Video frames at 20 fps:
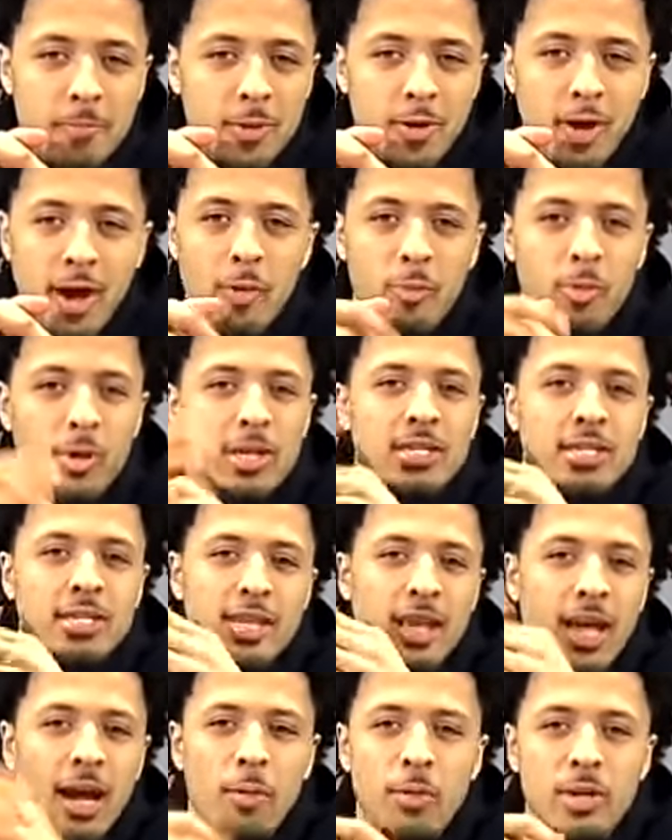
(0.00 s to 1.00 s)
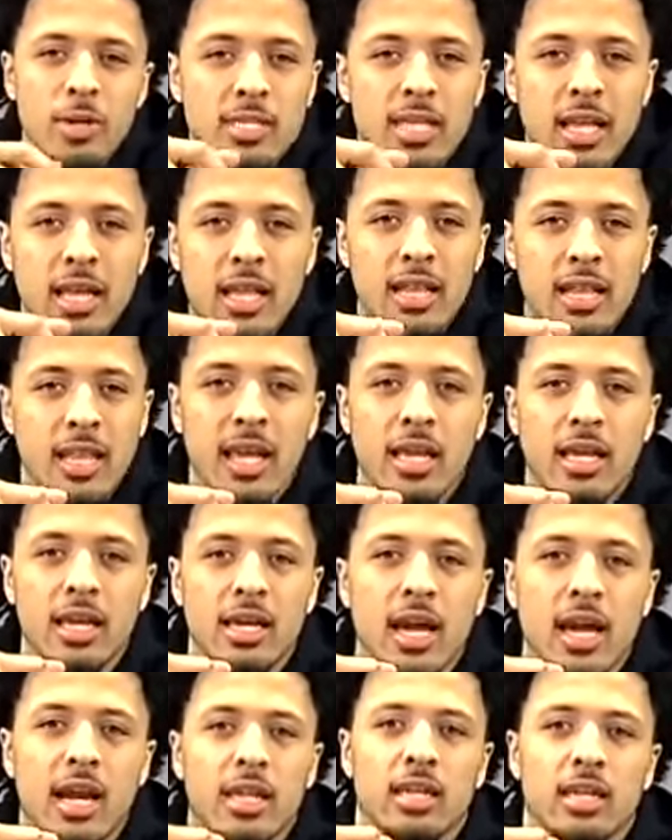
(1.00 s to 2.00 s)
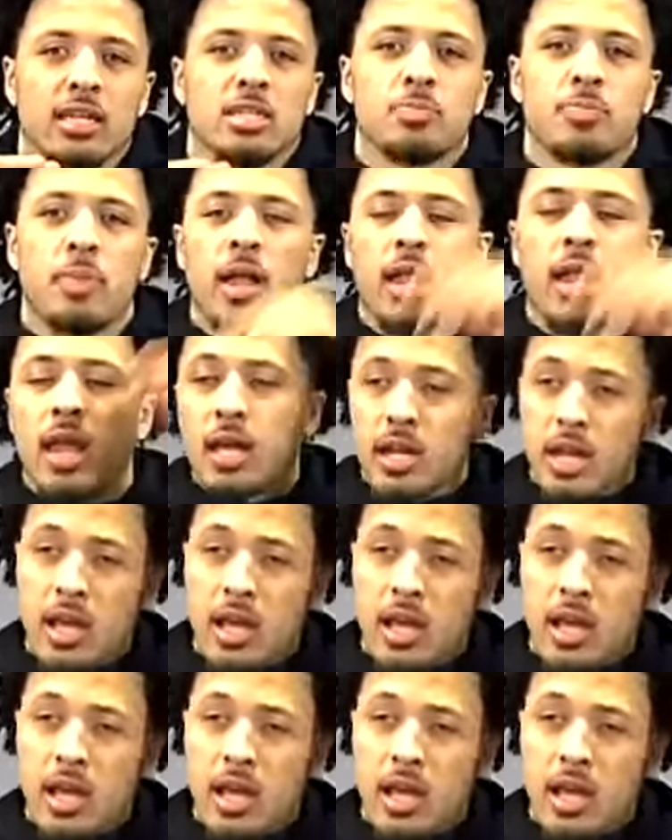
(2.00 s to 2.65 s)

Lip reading: You know, I wish they could kind of get the spotlight